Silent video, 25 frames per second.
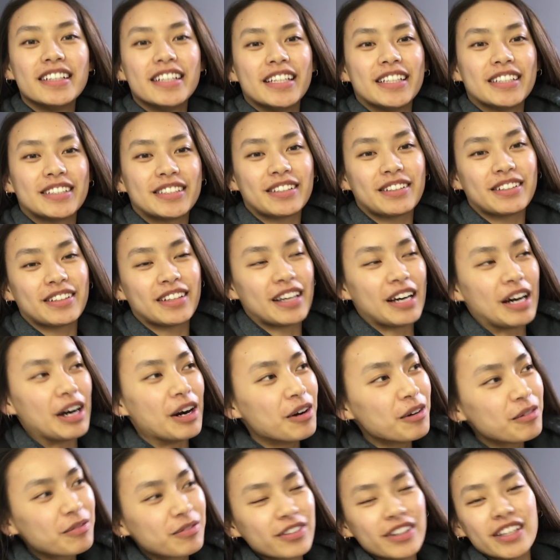so that
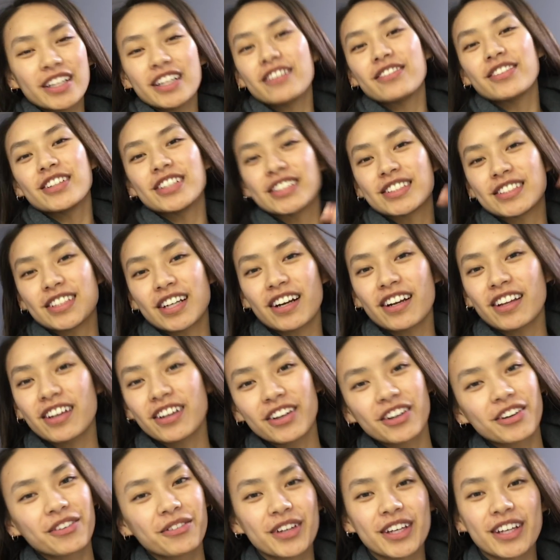hopefully if you're starting
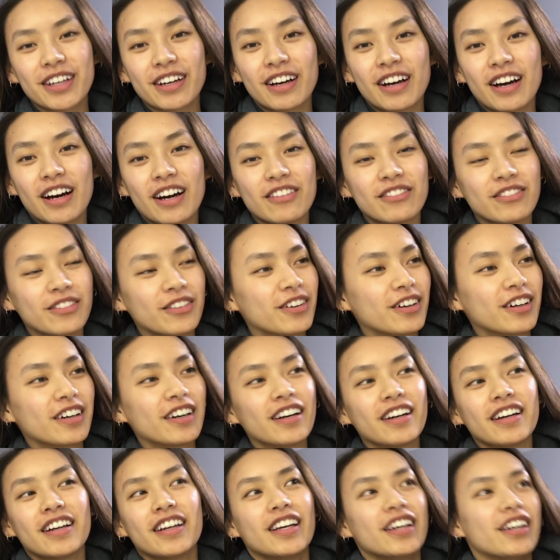your week off or